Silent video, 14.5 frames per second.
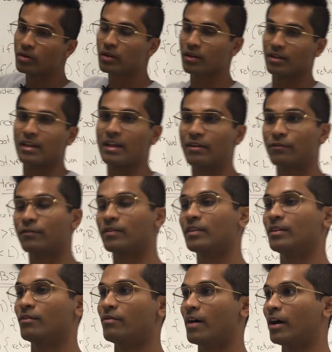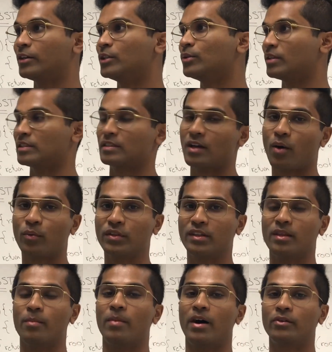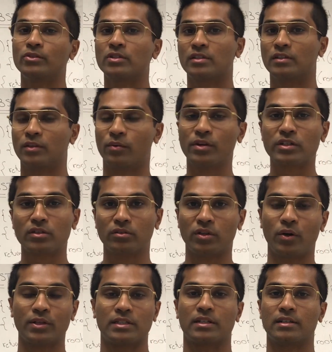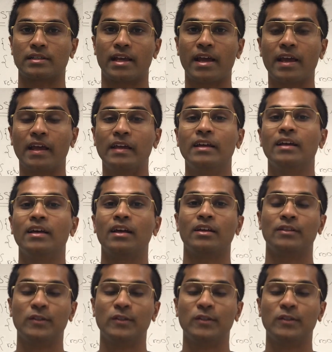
node, if the value is not within the bounds, the original node is going to say, hey,